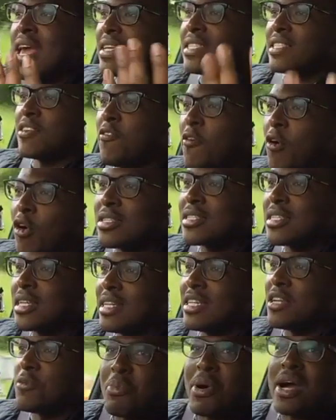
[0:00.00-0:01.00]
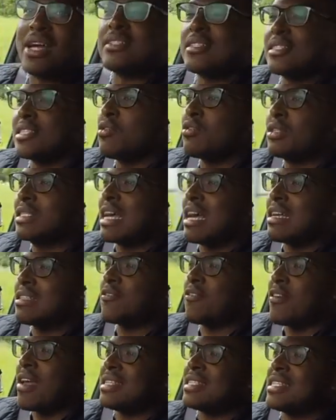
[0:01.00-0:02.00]
it's a four cylinder, but it still sounds
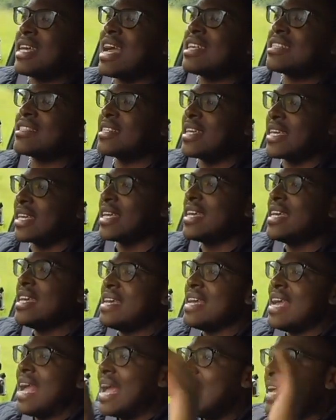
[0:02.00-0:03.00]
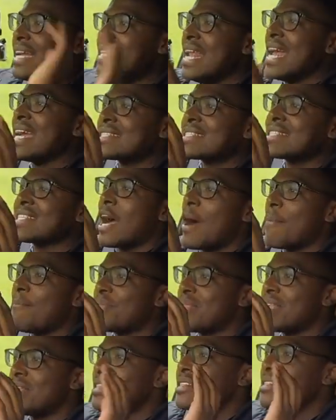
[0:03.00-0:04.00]
fantastic. Next up, the